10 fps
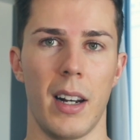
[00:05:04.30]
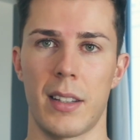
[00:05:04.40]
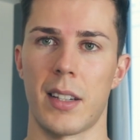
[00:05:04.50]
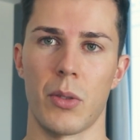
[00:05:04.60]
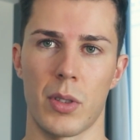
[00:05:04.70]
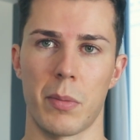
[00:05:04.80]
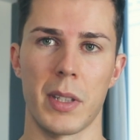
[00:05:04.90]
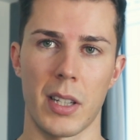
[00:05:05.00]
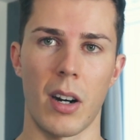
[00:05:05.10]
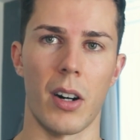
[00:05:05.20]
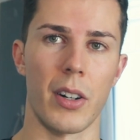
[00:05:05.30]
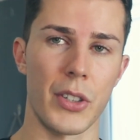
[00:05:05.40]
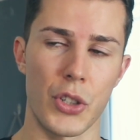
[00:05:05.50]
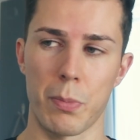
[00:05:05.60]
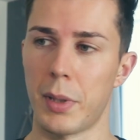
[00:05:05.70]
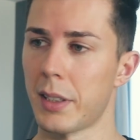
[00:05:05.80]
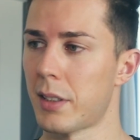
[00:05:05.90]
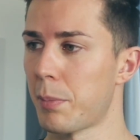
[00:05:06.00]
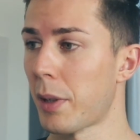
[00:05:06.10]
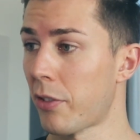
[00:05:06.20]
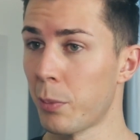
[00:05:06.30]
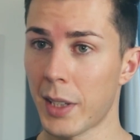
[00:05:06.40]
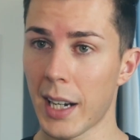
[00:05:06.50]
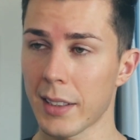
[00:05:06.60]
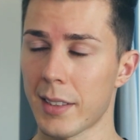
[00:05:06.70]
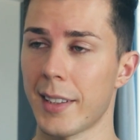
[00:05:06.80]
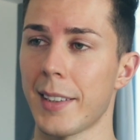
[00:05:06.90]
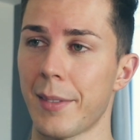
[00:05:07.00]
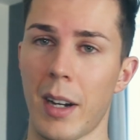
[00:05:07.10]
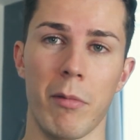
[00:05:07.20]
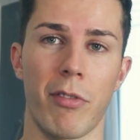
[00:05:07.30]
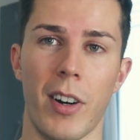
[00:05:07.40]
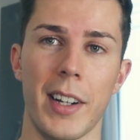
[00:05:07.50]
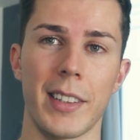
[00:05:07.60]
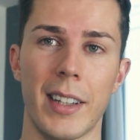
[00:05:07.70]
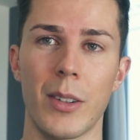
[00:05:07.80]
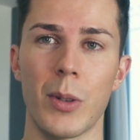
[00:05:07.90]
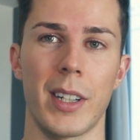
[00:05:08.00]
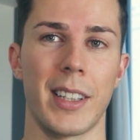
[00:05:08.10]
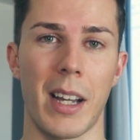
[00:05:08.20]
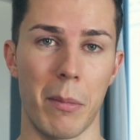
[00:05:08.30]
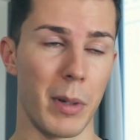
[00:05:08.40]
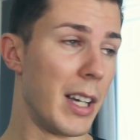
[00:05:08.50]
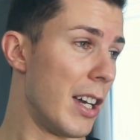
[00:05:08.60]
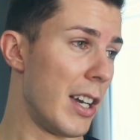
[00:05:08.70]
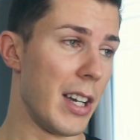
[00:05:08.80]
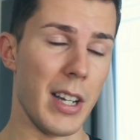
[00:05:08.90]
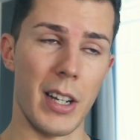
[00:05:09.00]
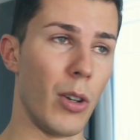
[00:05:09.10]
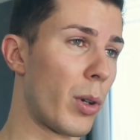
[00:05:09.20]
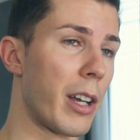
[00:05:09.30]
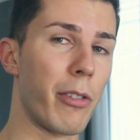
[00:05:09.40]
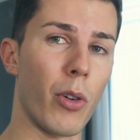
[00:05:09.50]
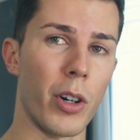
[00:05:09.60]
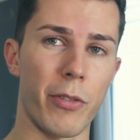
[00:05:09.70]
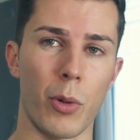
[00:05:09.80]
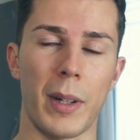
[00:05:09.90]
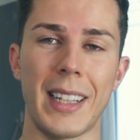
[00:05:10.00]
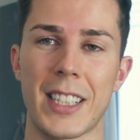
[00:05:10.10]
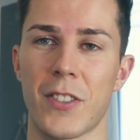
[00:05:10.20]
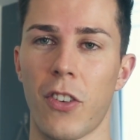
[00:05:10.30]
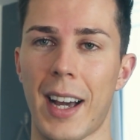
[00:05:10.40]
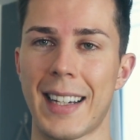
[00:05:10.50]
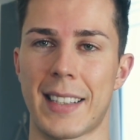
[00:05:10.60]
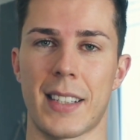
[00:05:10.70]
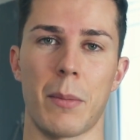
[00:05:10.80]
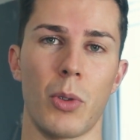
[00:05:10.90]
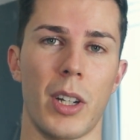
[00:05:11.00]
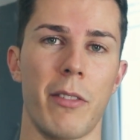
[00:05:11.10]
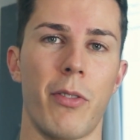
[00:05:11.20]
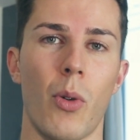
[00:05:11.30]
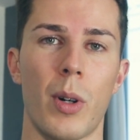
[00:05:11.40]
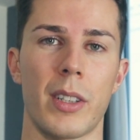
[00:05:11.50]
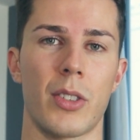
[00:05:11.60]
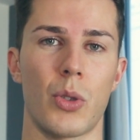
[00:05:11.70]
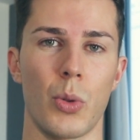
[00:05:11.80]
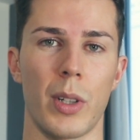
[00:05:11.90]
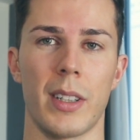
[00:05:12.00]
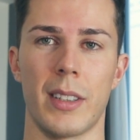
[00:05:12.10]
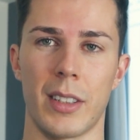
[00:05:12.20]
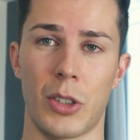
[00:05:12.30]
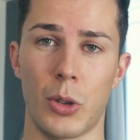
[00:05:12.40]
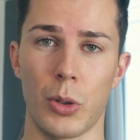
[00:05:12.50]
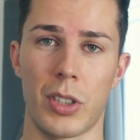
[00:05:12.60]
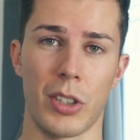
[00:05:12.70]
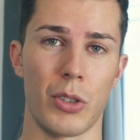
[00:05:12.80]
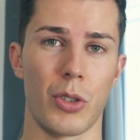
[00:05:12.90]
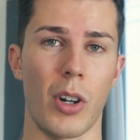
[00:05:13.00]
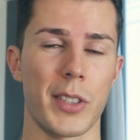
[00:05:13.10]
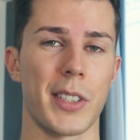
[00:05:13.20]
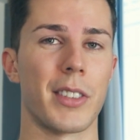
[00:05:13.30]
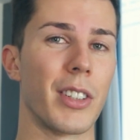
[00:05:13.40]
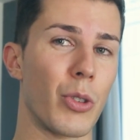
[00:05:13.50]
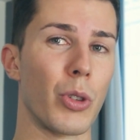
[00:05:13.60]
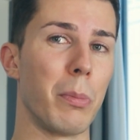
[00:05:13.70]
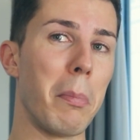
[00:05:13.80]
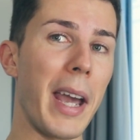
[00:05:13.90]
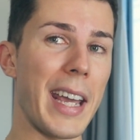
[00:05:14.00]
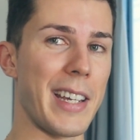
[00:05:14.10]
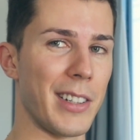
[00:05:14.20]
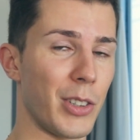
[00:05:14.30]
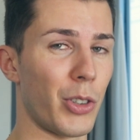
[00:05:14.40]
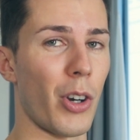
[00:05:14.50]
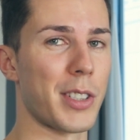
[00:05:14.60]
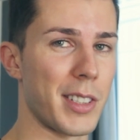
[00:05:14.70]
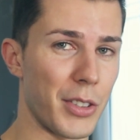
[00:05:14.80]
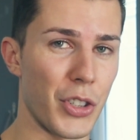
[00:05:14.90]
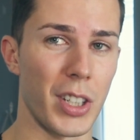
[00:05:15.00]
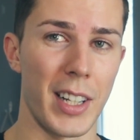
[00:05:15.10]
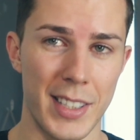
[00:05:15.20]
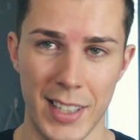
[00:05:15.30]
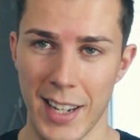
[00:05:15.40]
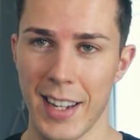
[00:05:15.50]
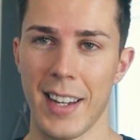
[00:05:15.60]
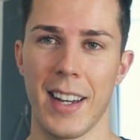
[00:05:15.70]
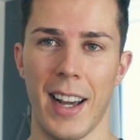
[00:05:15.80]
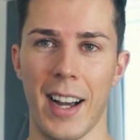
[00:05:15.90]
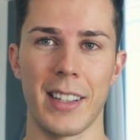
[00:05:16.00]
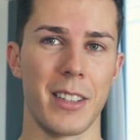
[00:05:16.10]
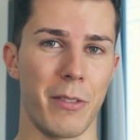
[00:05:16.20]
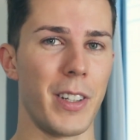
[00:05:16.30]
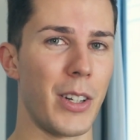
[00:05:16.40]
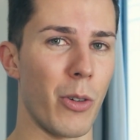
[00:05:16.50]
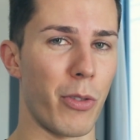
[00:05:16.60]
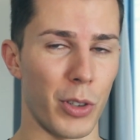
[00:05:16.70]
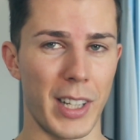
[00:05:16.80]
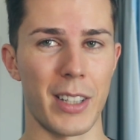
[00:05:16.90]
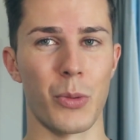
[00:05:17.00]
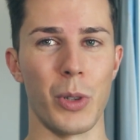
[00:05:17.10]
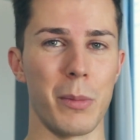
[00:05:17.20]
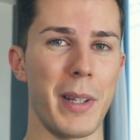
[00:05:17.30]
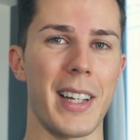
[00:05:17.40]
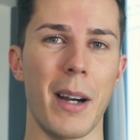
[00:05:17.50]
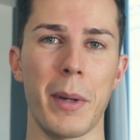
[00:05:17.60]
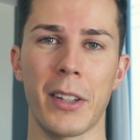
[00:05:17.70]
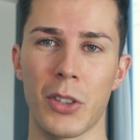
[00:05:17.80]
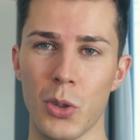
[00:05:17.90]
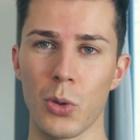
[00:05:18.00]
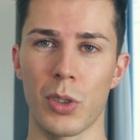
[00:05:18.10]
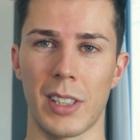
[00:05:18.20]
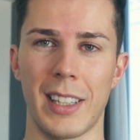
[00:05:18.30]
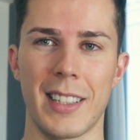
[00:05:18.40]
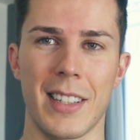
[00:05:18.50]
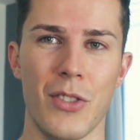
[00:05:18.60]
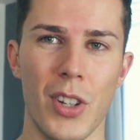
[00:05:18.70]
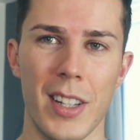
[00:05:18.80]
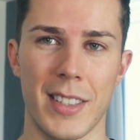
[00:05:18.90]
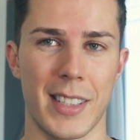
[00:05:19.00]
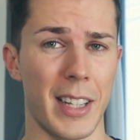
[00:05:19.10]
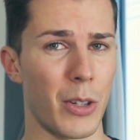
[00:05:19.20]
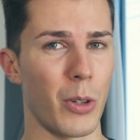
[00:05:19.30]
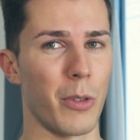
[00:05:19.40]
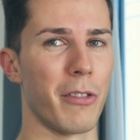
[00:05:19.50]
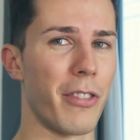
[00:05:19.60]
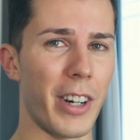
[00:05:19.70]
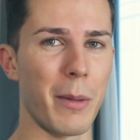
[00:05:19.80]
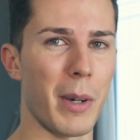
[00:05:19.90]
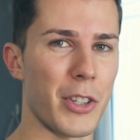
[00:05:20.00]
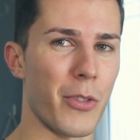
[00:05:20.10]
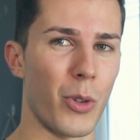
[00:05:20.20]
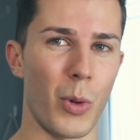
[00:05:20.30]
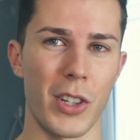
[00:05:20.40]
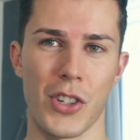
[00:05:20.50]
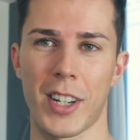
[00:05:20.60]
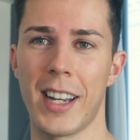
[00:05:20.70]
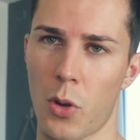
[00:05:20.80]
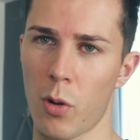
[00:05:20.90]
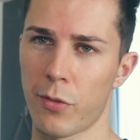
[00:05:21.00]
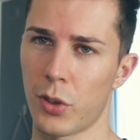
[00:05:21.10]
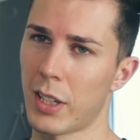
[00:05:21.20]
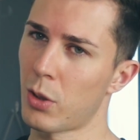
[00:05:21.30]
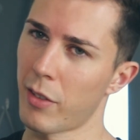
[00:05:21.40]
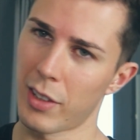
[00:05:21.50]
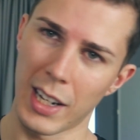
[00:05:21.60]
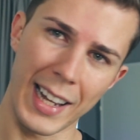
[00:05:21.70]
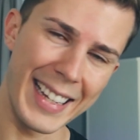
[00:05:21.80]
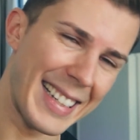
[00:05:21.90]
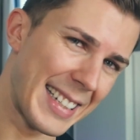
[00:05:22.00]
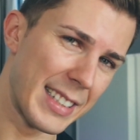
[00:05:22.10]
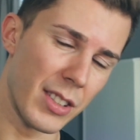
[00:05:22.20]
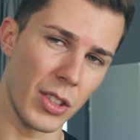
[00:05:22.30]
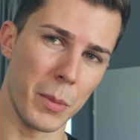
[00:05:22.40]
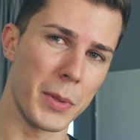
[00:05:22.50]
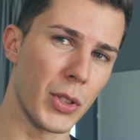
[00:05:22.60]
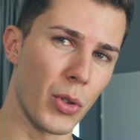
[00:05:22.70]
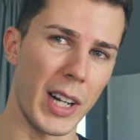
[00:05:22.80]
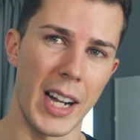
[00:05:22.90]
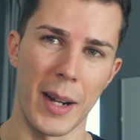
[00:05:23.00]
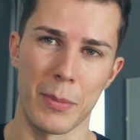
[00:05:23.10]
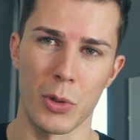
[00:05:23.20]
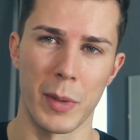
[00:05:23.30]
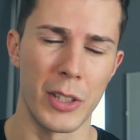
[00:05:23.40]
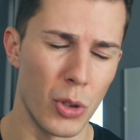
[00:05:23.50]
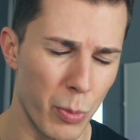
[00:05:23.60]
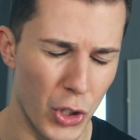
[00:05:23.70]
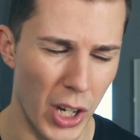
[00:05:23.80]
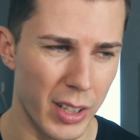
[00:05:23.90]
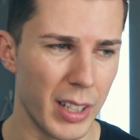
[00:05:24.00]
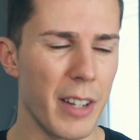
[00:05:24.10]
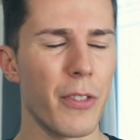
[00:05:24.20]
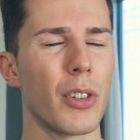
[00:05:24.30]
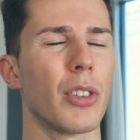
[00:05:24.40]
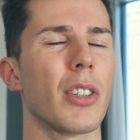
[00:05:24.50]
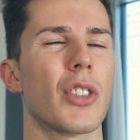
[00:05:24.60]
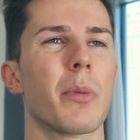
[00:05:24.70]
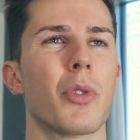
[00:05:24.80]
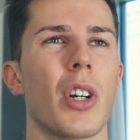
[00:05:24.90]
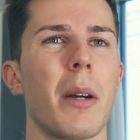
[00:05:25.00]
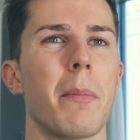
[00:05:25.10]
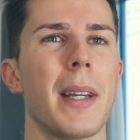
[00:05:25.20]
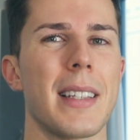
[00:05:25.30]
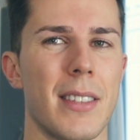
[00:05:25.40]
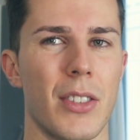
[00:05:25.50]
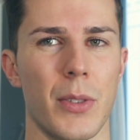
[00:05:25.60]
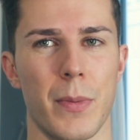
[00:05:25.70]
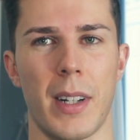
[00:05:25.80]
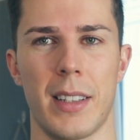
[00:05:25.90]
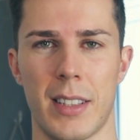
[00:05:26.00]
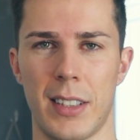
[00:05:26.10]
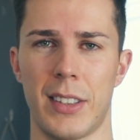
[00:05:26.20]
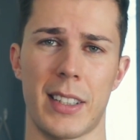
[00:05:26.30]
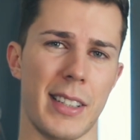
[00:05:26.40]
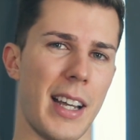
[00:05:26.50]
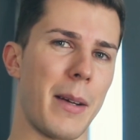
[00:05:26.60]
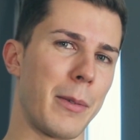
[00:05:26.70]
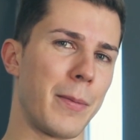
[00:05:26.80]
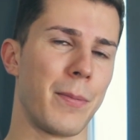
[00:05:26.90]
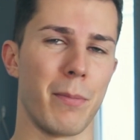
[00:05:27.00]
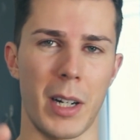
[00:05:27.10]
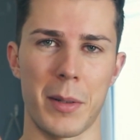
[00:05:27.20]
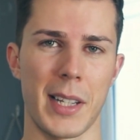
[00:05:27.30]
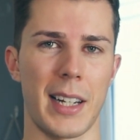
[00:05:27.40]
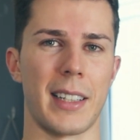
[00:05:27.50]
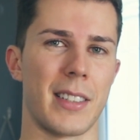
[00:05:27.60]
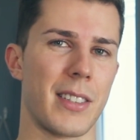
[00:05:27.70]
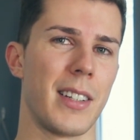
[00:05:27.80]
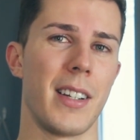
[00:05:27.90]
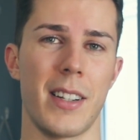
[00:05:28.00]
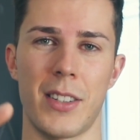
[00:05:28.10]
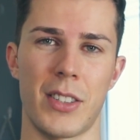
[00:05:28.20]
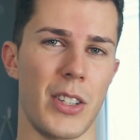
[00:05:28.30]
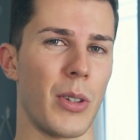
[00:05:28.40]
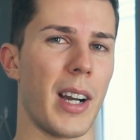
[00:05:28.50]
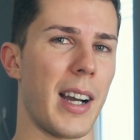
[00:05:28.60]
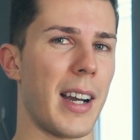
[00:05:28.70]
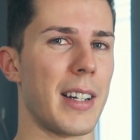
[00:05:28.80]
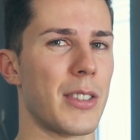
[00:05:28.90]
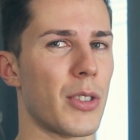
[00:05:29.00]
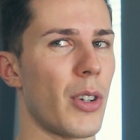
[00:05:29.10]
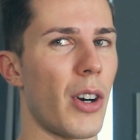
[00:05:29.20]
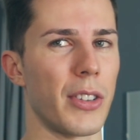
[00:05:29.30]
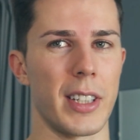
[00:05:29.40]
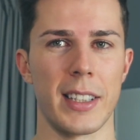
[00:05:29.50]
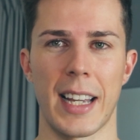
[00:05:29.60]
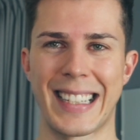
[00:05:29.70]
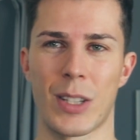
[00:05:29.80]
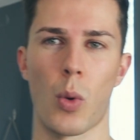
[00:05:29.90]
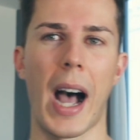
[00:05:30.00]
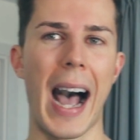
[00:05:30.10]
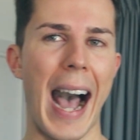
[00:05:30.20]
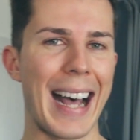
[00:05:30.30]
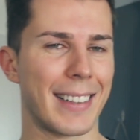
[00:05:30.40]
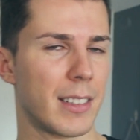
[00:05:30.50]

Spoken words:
Let's say it was a bit harsh, but apart from that, yeah, I'm fine now, and I'm looking forward for my next flights. I'm looking forward to a good roster, a good May roster, shall I say, and the video for that will be coming soon, ladies and gents. Thank you very much for watching. Don't forget to give a like, subscribe to my YouTube channel if you're not subscribed yet. Until next time, my name is Alex. See you guys on the next one.